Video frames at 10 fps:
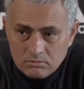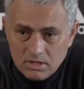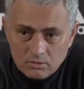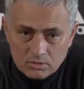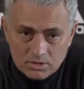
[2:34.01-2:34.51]

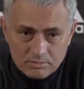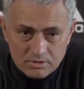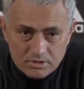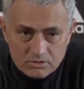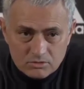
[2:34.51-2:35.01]
My
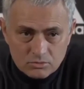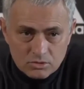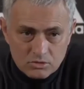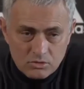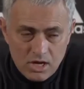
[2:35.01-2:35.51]
goalkeeper needs to
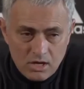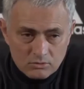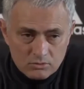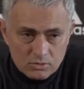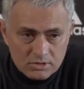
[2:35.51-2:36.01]
know
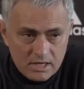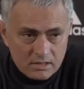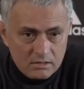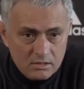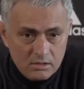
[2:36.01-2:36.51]
how to
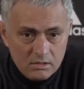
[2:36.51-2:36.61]
attack.